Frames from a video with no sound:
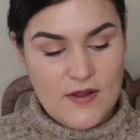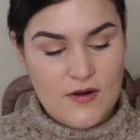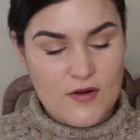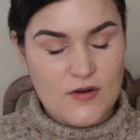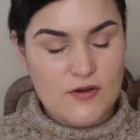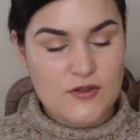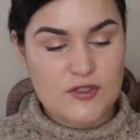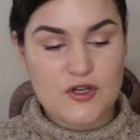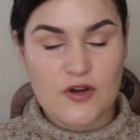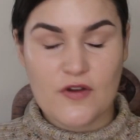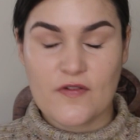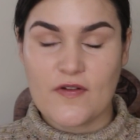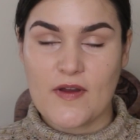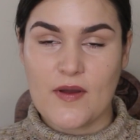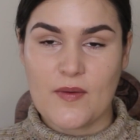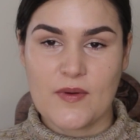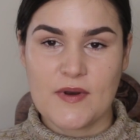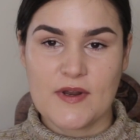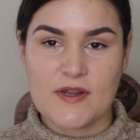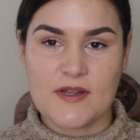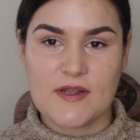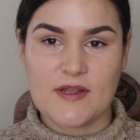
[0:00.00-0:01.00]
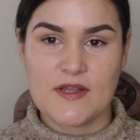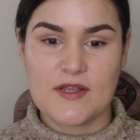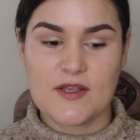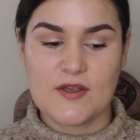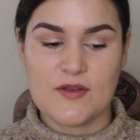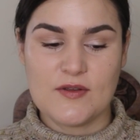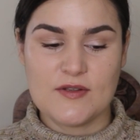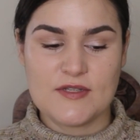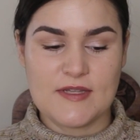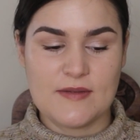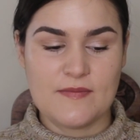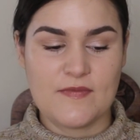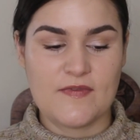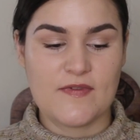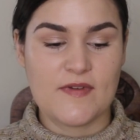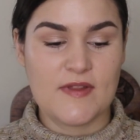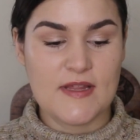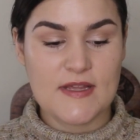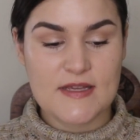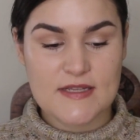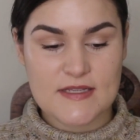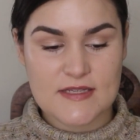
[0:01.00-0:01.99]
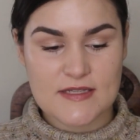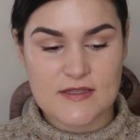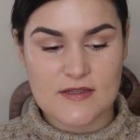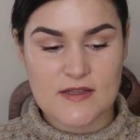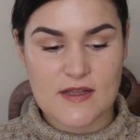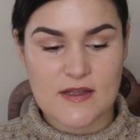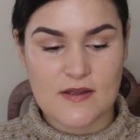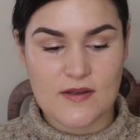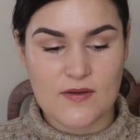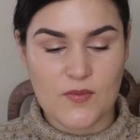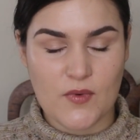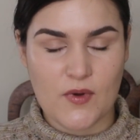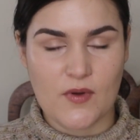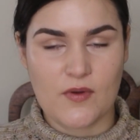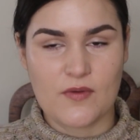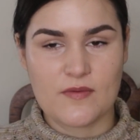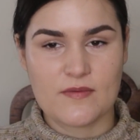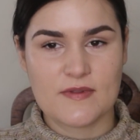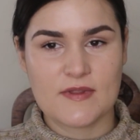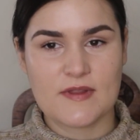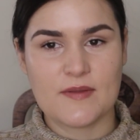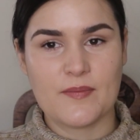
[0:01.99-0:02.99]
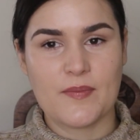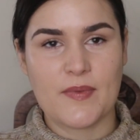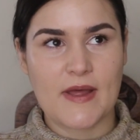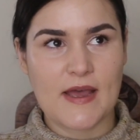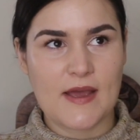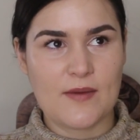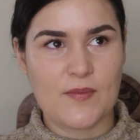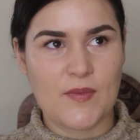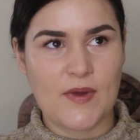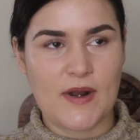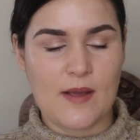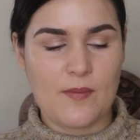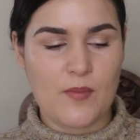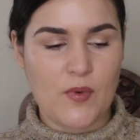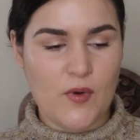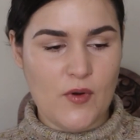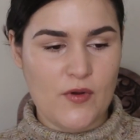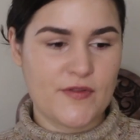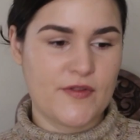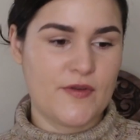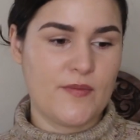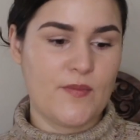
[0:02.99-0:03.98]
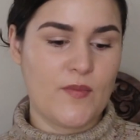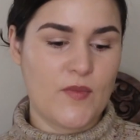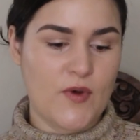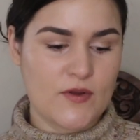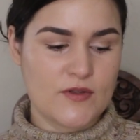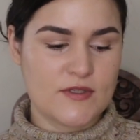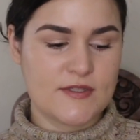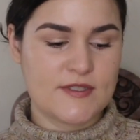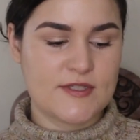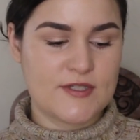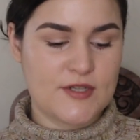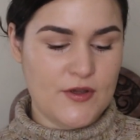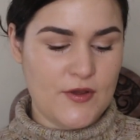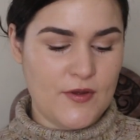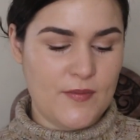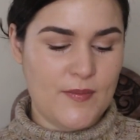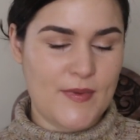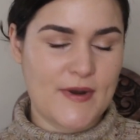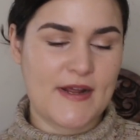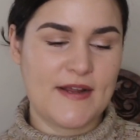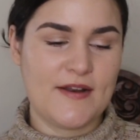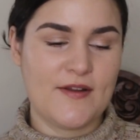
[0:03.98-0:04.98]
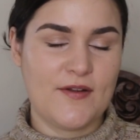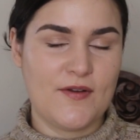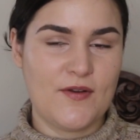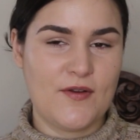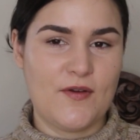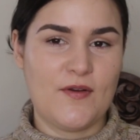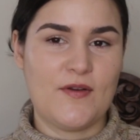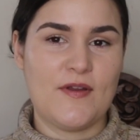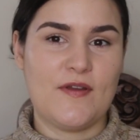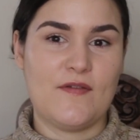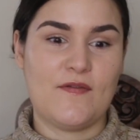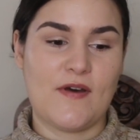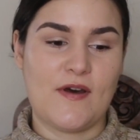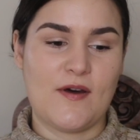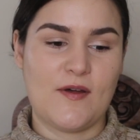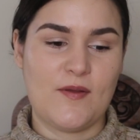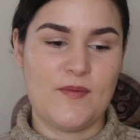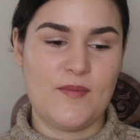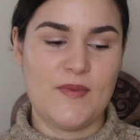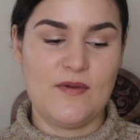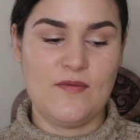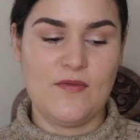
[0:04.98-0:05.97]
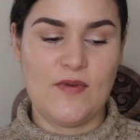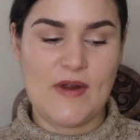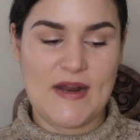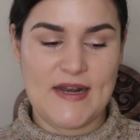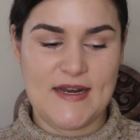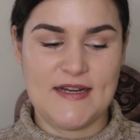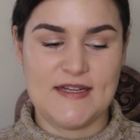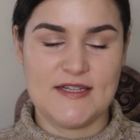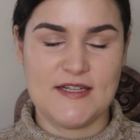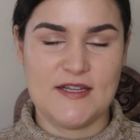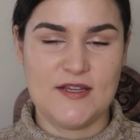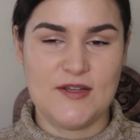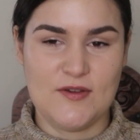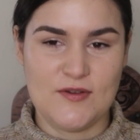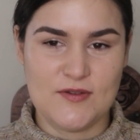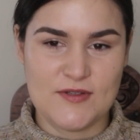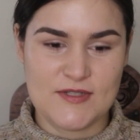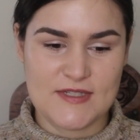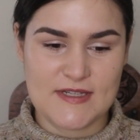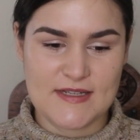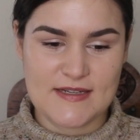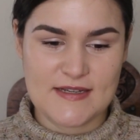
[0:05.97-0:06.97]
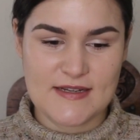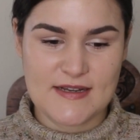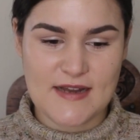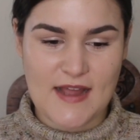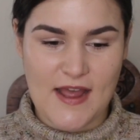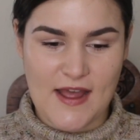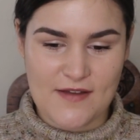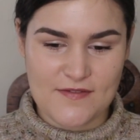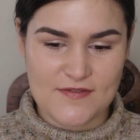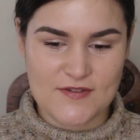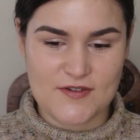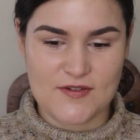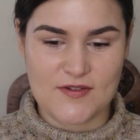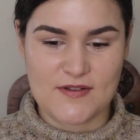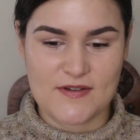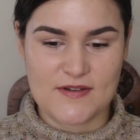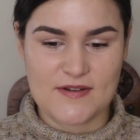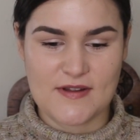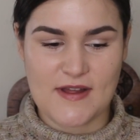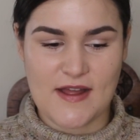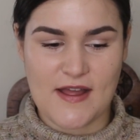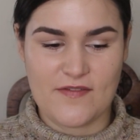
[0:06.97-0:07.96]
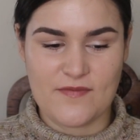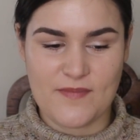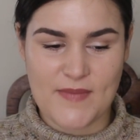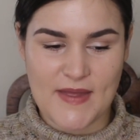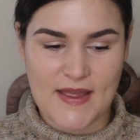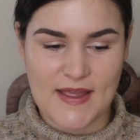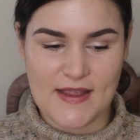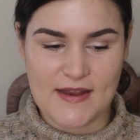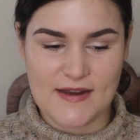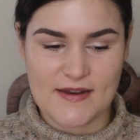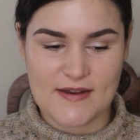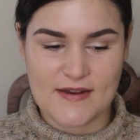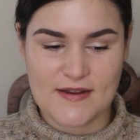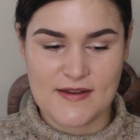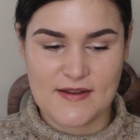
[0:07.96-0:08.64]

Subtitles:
not sure if I want to use them for this. Well, the plan when I bought them was to, but I don't know if I'll be ready to use it after I've made